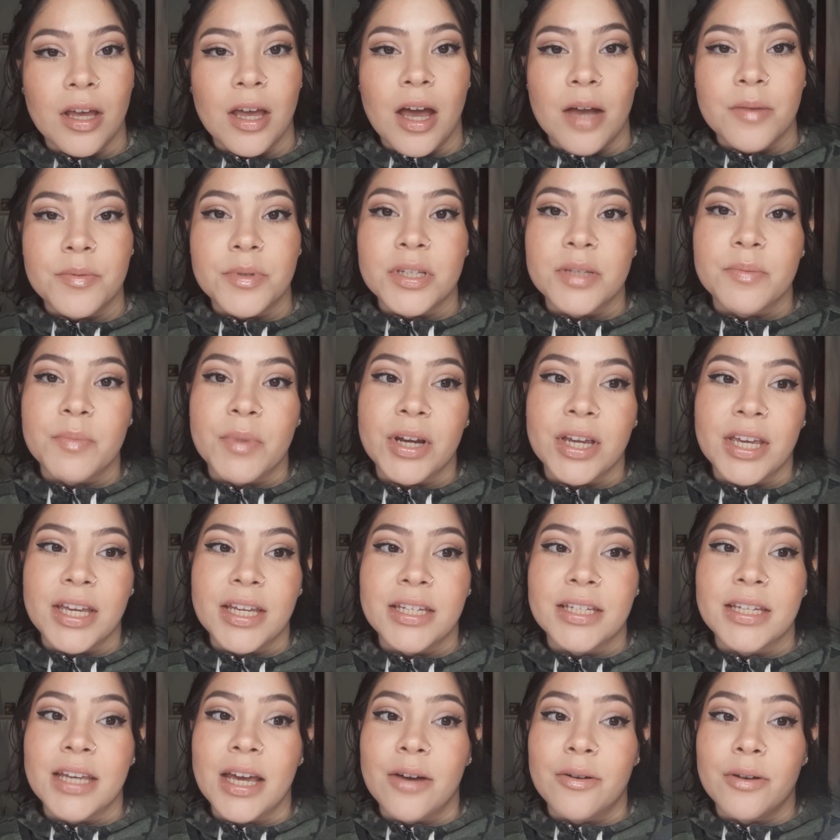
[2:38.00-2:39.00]
I'm just marking
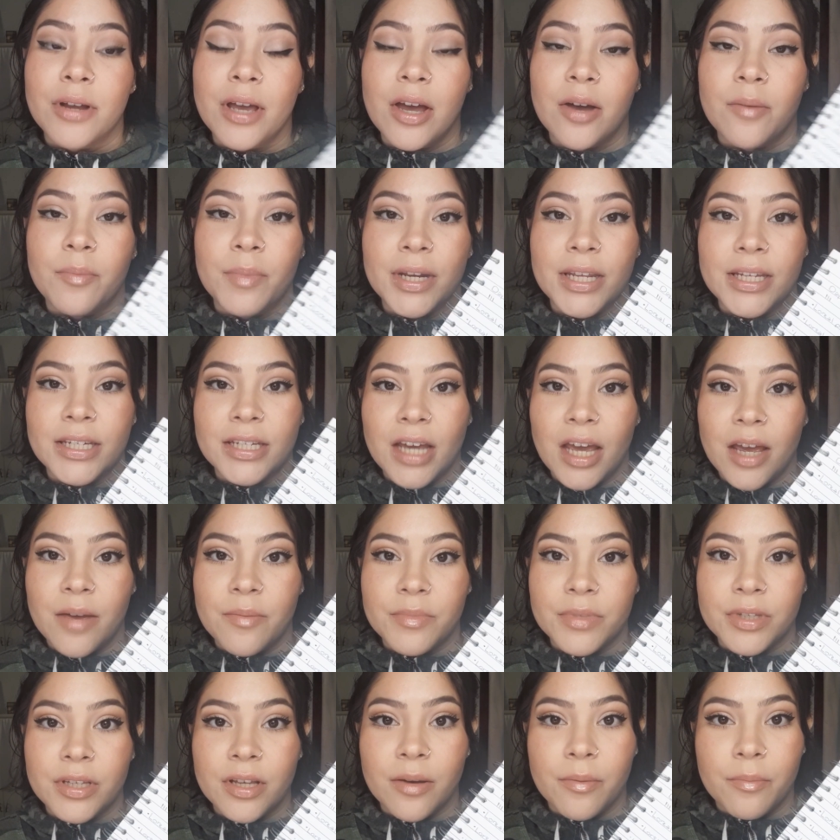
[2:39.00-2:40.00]
down how many
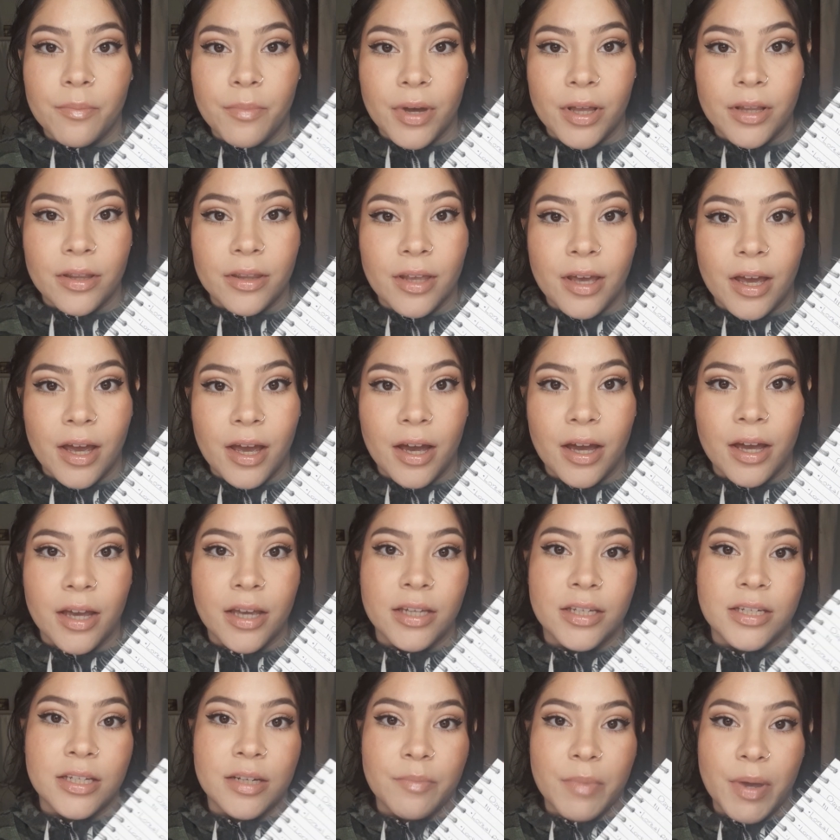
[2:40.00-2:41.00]
times a month
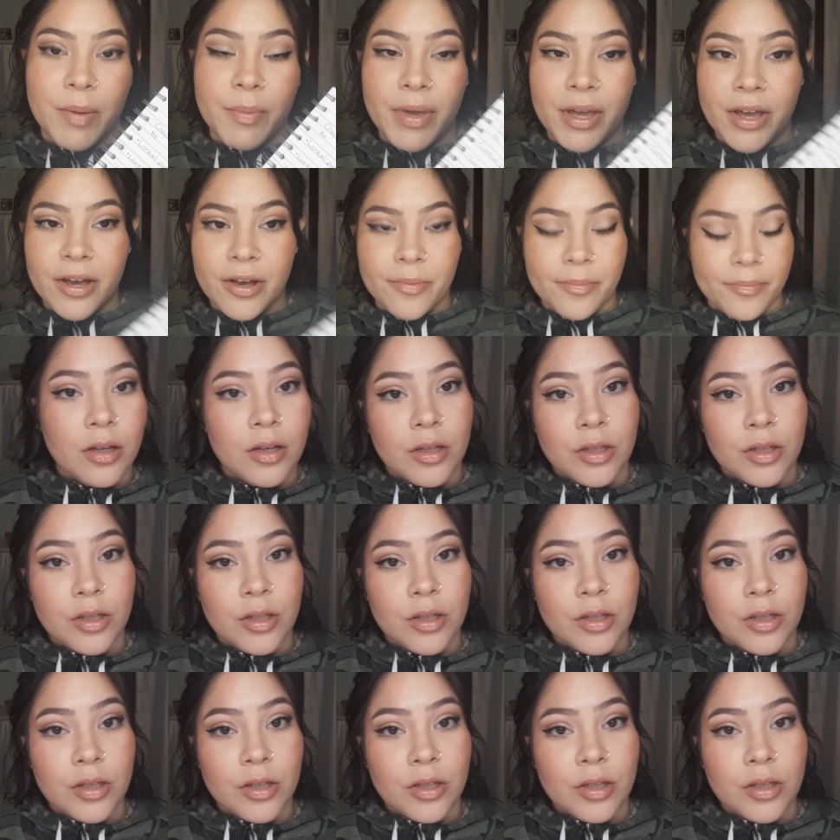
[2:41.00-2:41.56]
I did my makeup.